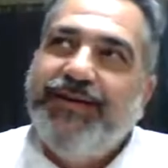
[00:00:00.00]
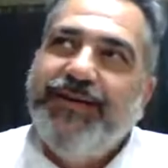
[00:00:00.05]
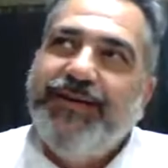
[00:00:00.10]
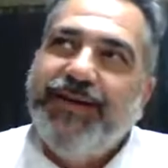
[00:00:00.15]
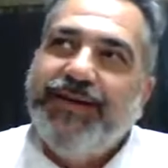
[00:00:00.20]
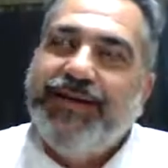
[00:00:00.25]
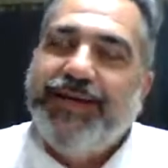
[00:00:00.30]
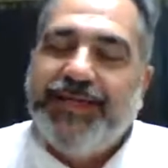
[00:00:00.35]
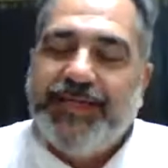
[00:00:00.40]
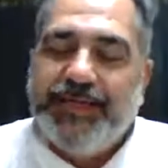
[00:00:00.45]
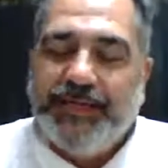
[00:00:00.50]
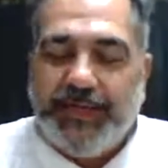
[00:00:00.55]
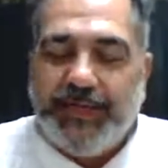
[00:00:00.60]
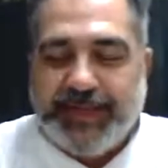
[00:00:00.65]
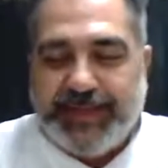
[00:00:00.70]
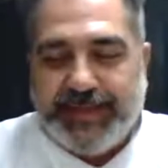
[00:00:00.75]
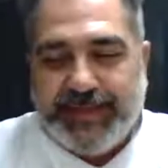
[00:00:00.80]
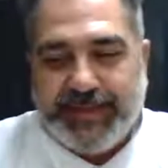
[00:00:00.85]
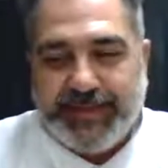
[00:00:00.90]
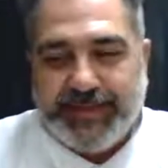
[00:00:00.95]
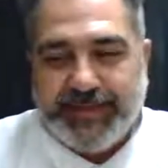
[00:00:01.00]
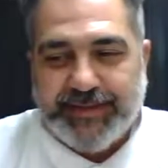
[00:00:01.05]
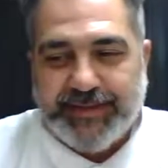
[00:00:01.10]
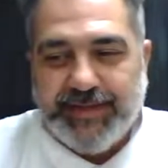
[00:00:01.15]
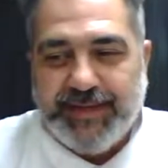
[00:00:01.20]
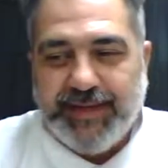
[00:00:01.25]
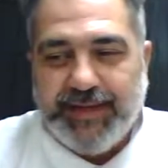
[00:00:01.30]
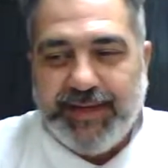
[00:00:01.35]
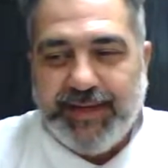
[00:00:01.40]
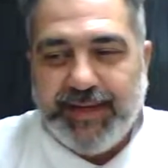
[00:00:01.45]
academic year,
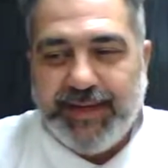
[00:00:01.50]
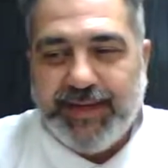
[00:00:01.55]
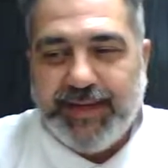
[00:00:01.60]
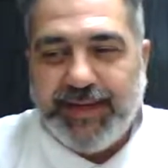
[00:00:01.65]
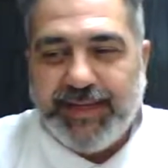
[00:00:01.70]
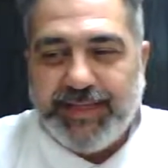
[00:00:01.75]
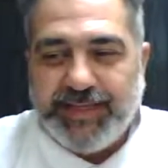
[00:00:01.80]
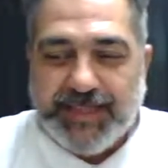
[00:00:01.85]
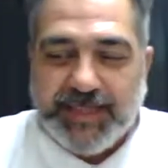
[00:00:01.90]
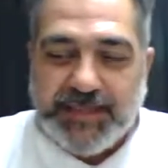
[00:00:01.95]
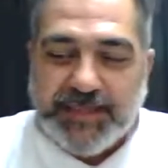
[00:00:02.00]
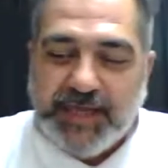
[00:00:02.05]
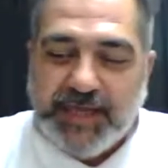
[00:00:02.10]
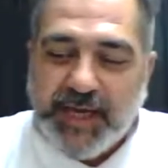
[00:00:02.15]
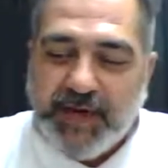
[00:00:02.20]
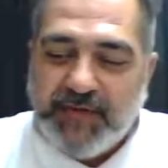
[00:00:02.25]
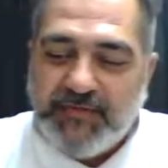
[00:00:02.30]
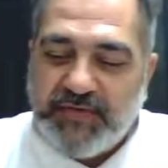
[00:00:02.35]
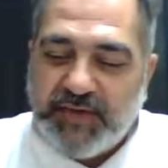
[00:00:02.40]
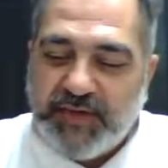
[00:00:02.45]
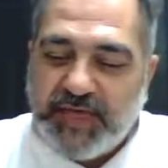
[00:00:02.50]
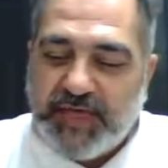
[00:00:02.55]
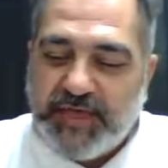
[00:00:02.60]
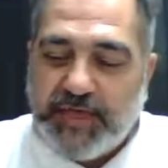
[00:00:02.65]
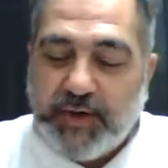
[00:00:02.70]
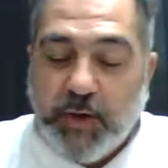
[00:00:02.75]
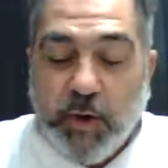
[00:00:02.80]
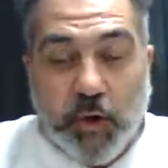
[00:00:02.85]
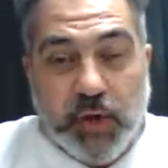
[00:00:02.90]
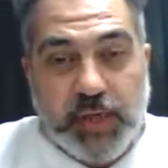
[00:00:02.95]
not having
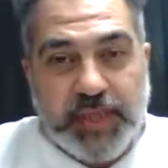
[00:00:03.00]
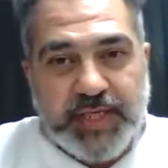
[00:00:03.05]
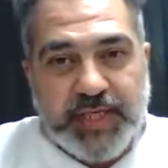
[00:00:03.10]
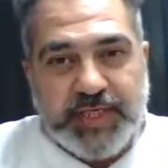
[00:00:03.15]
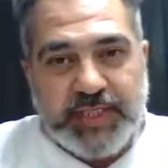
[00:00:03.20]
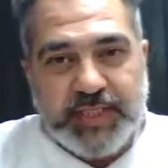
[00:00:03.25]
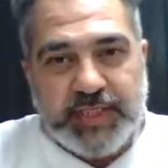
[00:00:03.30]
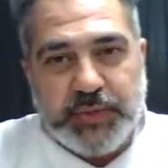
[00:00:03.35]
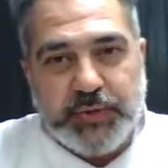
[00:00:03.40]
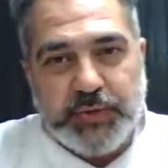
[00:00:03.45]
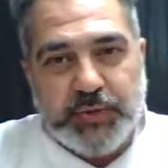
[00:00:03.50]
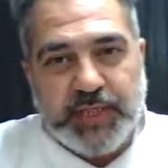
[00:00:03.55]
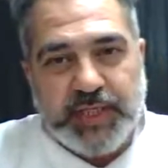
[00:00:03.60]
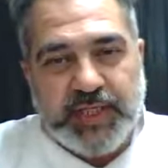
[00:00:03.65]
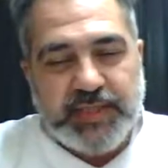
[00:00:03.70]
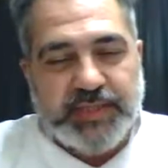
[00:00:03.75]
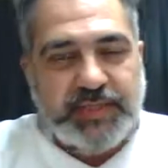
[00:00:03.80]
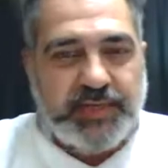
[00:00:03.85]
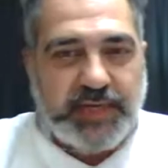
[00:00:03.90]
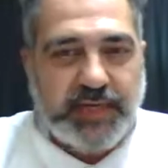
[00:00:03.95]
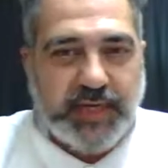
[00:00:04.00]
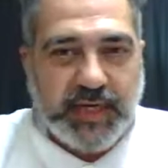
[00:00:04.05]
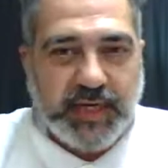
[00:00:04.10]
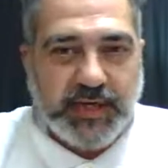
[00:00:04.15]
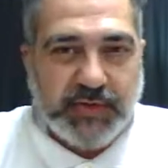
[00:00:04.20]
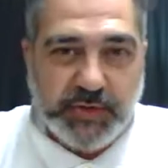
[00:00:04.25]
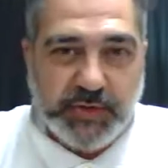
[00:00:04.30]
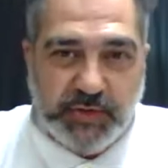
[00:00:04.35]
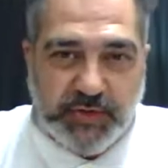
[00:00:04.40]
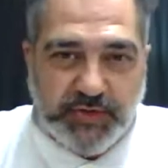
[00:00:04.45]
all the students the
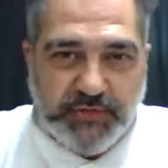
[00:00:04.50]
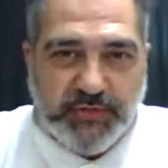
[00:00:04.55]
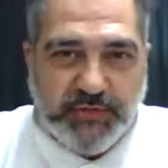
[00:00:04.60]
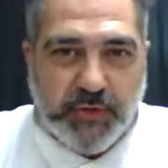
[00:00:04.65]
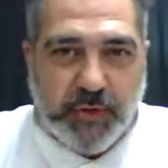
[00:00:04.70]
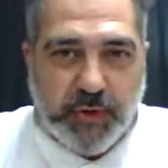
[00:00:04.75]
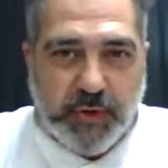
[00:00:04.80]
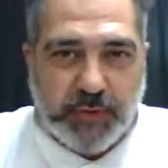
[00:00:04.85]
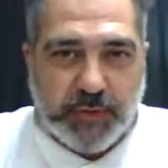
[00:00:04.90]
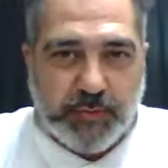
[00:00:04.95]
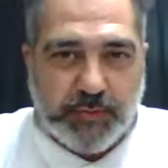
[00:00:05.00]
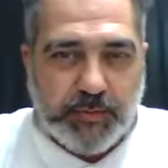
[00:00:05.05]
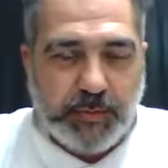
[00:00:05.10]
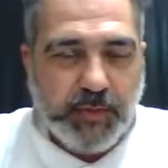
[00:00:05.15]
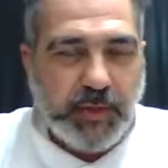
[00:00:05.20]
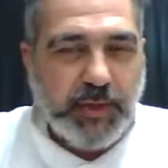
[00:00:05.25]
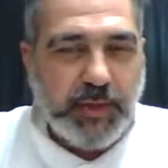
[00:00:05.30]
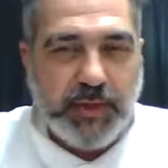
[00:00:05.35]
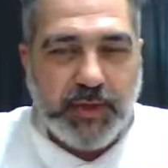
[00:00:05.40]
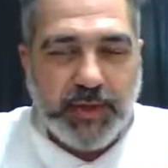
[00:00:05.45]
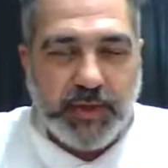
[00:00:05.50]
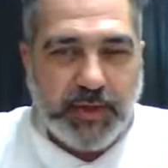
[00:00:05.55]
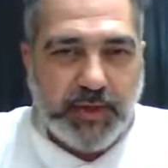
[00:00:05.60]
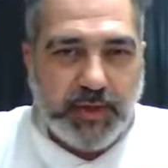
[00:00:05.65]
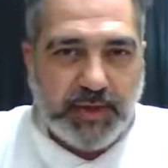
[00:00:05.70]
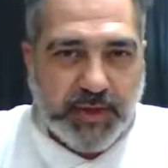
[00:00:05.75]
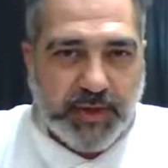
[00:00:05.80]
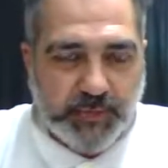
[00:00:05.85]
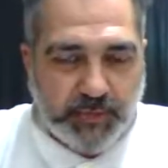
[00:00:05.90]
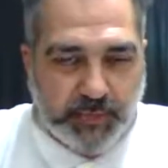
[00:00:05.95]
uniform,
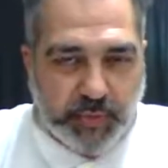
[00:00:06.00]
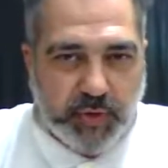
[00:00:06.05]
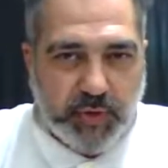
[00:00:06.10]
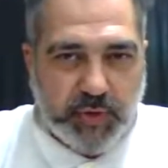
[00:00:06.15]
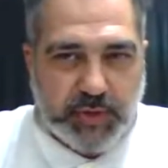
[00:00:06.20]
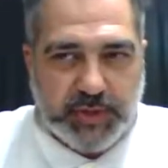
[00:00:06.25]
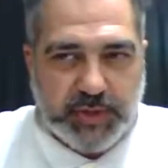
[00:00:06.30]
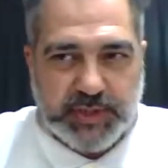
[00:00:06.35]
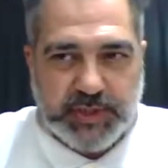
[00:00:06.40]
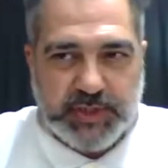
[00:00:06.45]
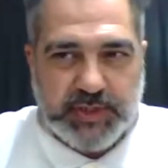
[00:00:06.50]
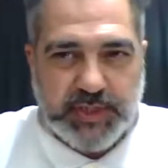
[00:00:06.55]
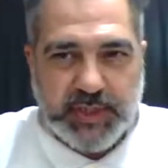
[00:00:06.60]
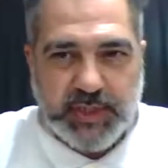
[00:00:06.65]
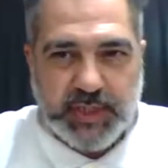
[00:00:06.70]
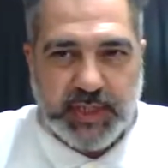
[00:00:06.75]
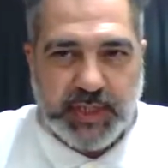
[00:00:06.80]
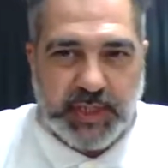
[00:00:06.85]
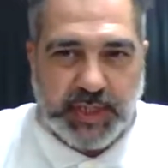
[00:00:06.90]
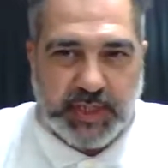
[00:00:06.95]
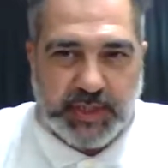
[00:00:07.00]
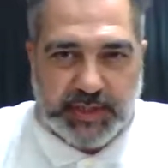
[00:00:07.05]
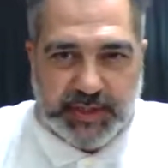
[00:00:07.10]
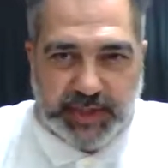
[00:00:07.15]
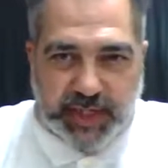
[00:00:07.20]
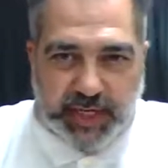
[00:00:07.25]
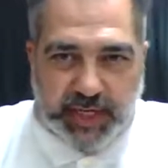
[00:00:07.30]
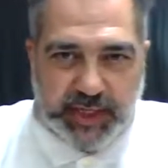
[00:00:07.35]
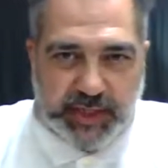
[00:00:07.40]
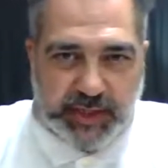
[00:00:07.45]
the books,
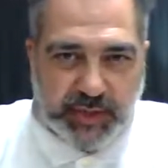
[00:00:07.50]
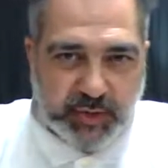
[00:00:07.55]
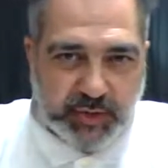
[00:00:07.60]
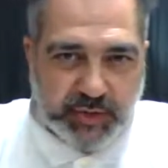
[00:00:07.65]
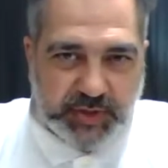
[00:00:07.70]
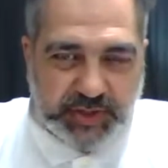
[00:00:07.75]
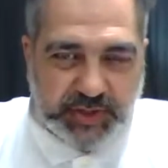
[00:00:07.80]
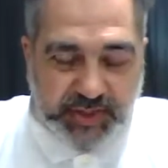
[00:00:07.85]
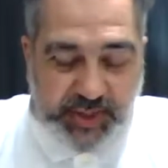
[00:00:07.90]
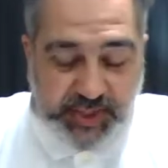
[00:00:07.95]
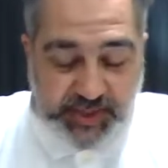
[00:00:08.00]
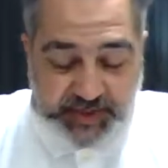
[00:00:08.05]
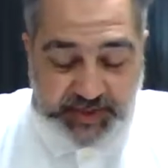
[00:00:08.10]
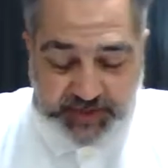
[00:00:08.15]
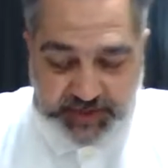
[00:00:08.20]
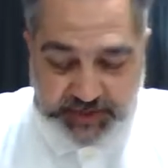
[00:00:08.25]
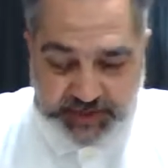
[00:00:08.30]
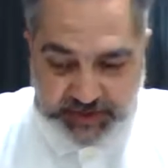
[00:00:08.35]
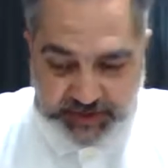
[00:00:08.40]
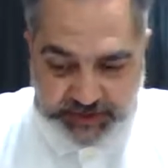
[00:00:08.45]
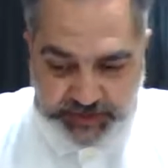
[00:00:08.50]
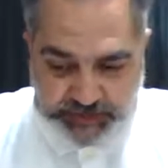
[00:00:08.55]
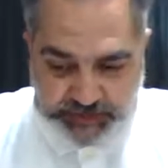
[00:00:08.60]
diagnose test.